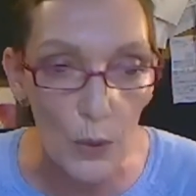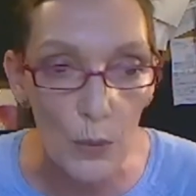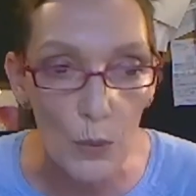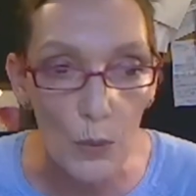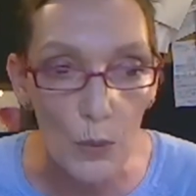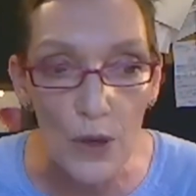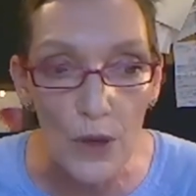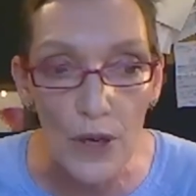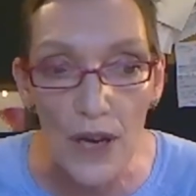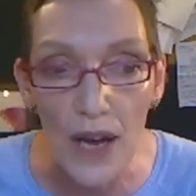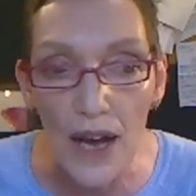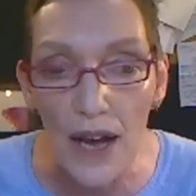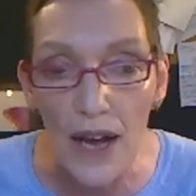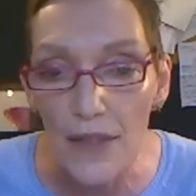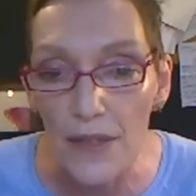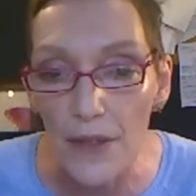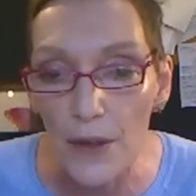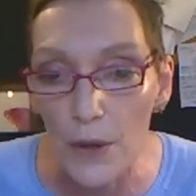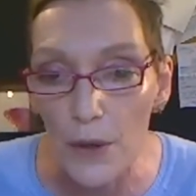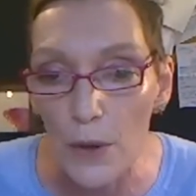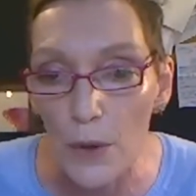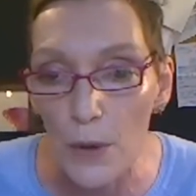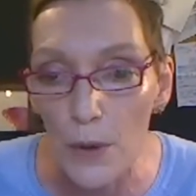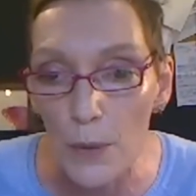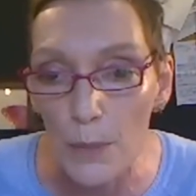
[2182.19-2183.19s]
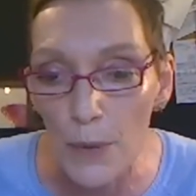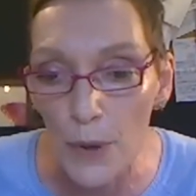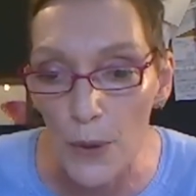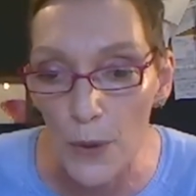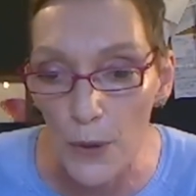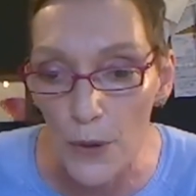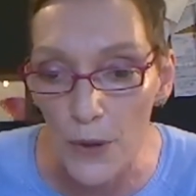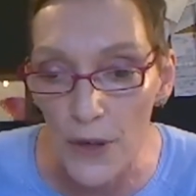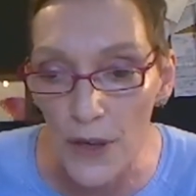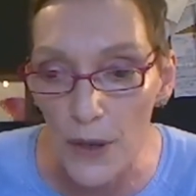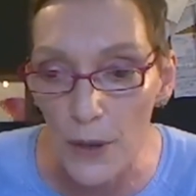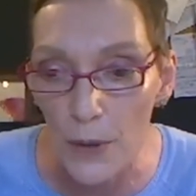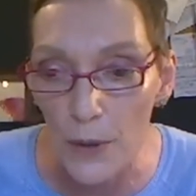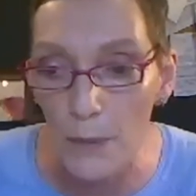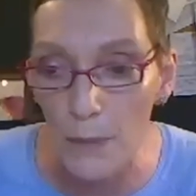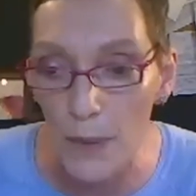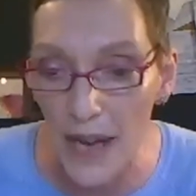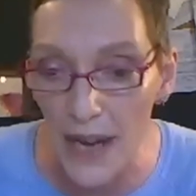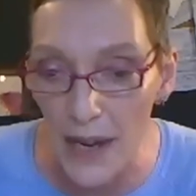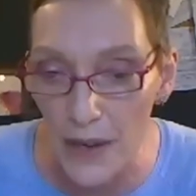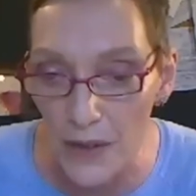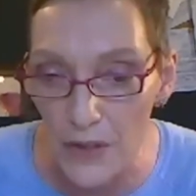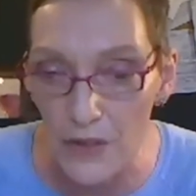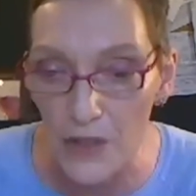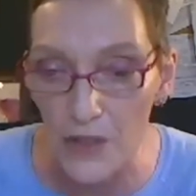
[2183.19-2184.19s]
What are the corporeal
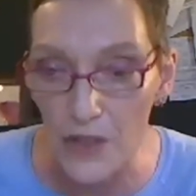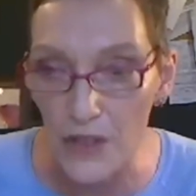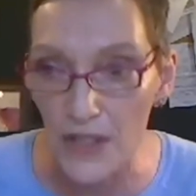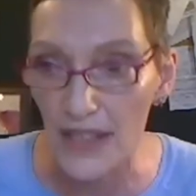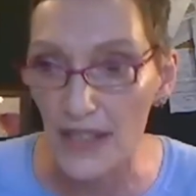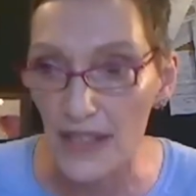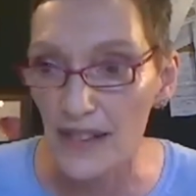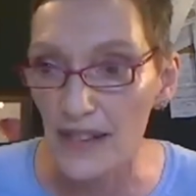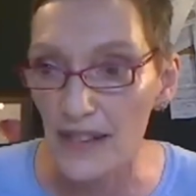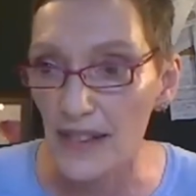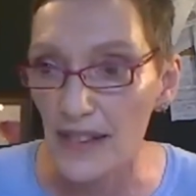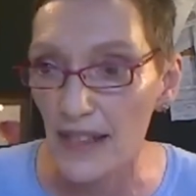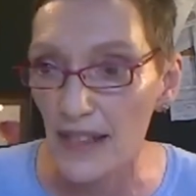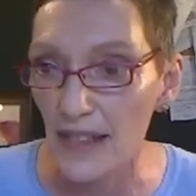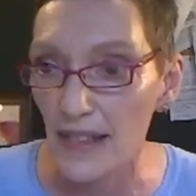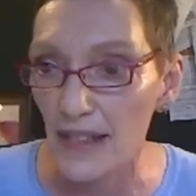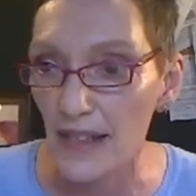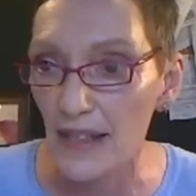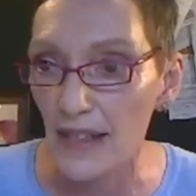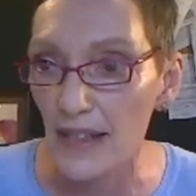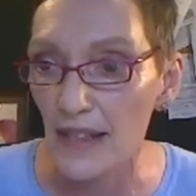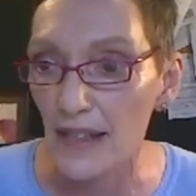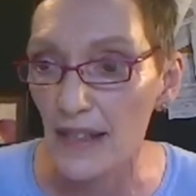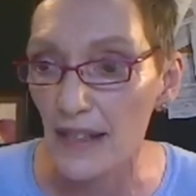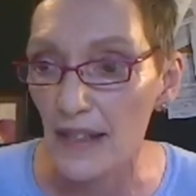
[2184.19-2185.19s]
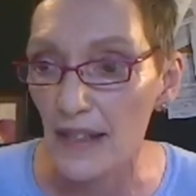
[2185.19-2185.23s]
boundaries here?